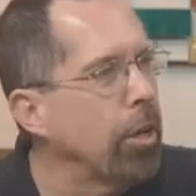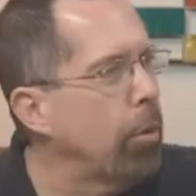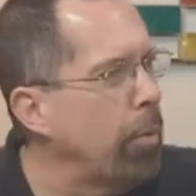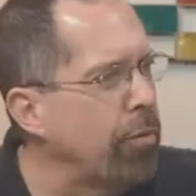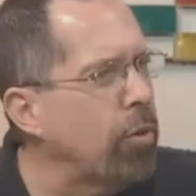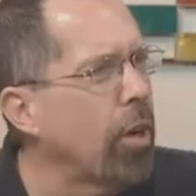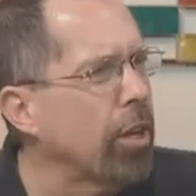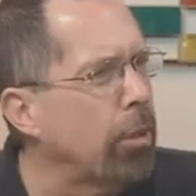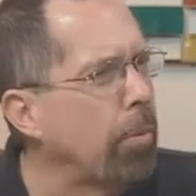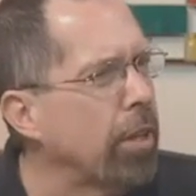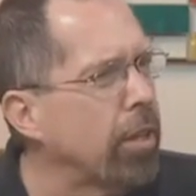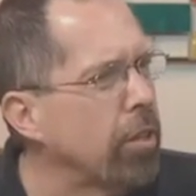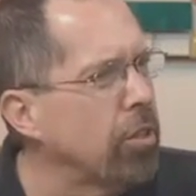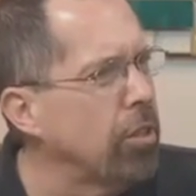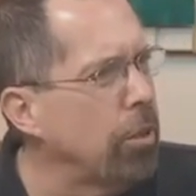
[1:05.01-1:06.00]
Now we've talked about
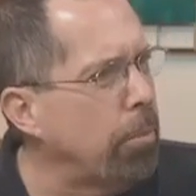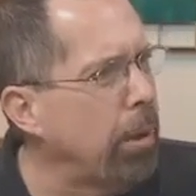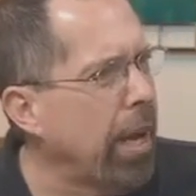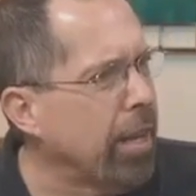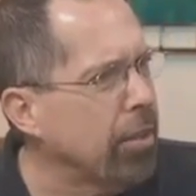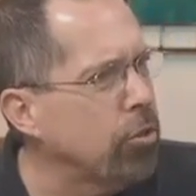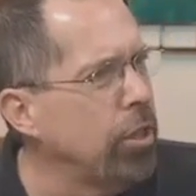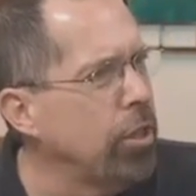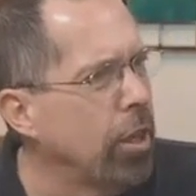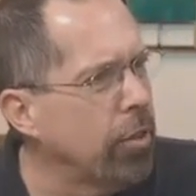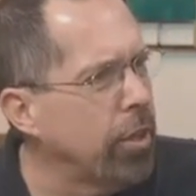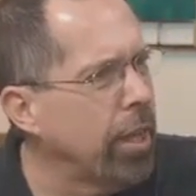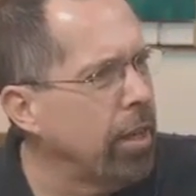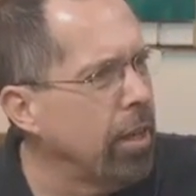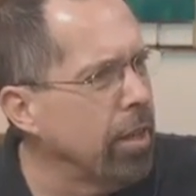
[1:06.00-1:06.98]
this in the past, you know,
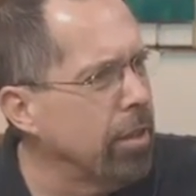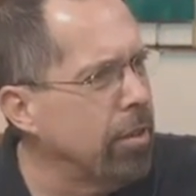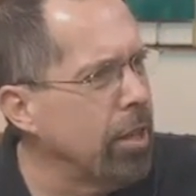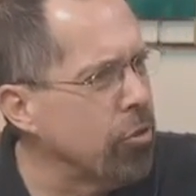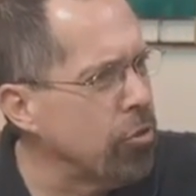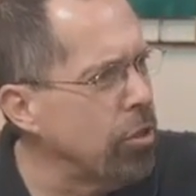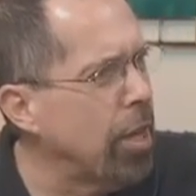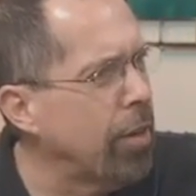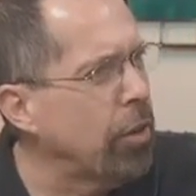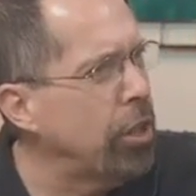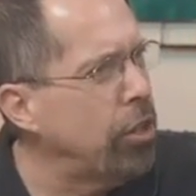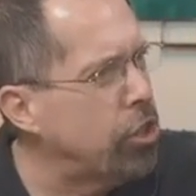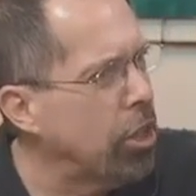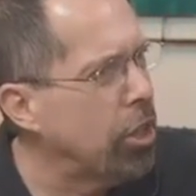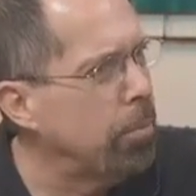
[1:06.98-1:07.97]
that these are never
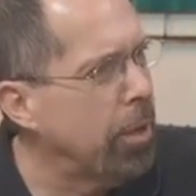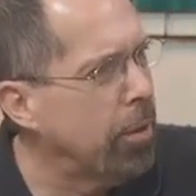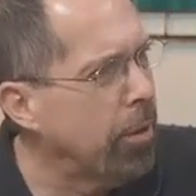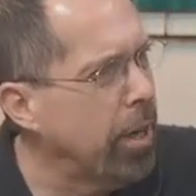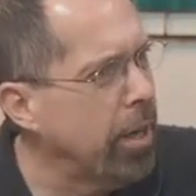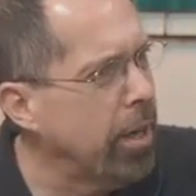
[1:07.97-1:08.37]
legitimate, right?